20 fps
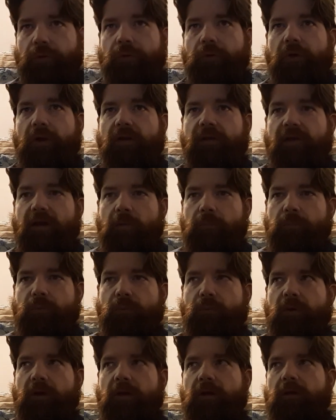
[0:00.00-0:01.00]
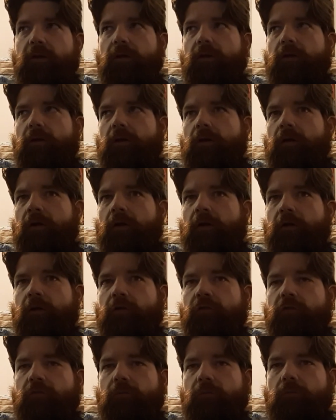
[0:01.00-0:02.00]
At that point, I
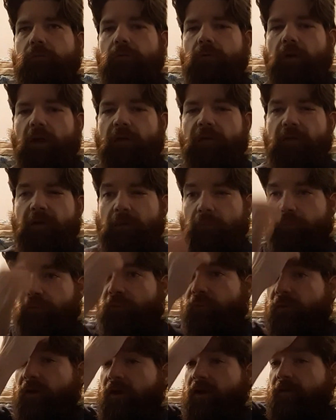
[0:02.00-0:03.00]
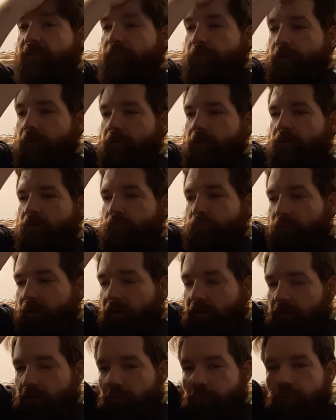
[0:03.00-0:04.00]
think it was a way for the
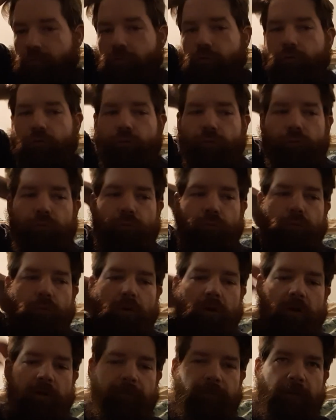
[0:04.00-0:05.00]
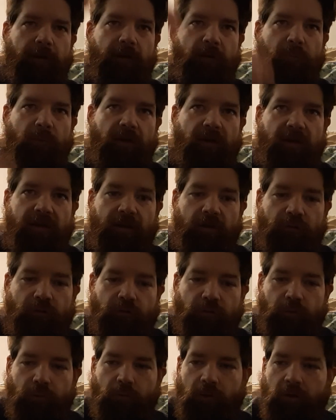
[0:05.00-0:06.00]
writers to find a way to get
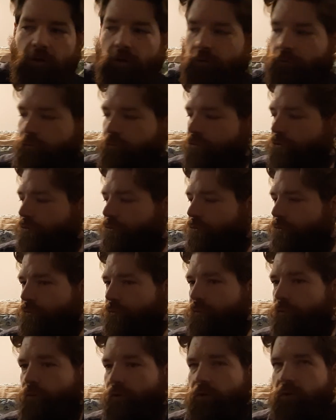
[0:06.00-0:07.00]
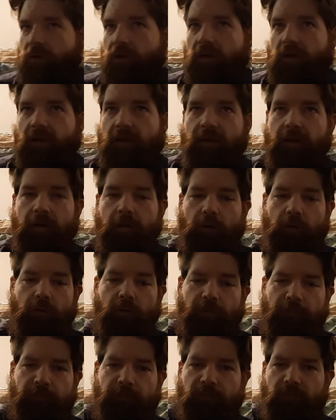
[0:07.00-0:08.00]
Judy to get her
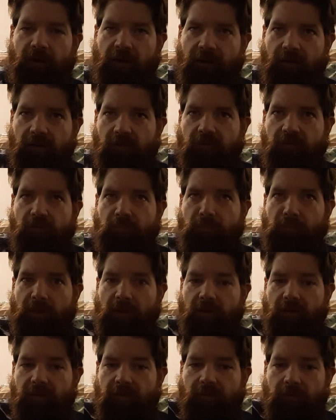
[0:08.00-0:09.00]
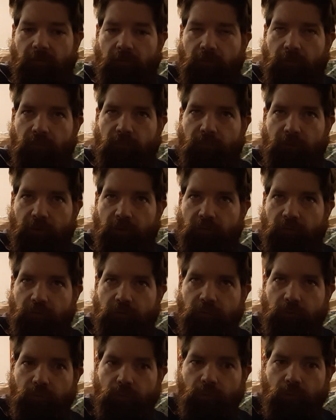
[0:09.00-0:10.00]
to France to meet the French
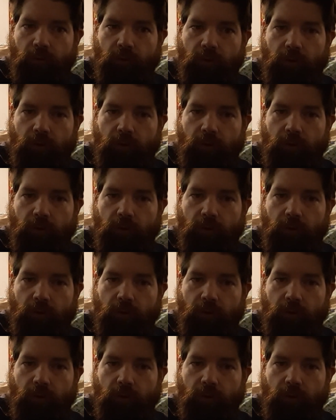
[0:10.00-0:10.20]
dude.